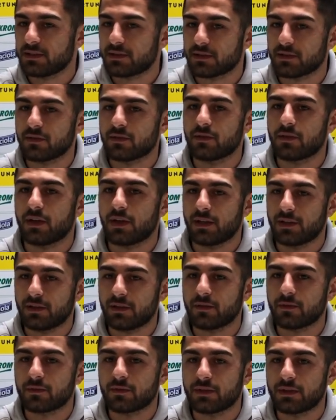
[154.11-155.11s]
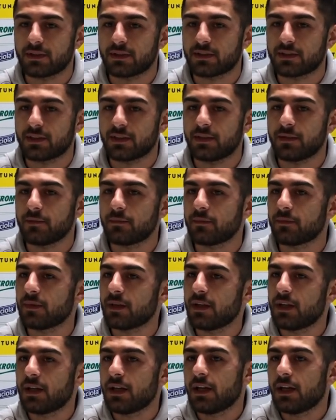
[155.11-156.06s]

so I know this team,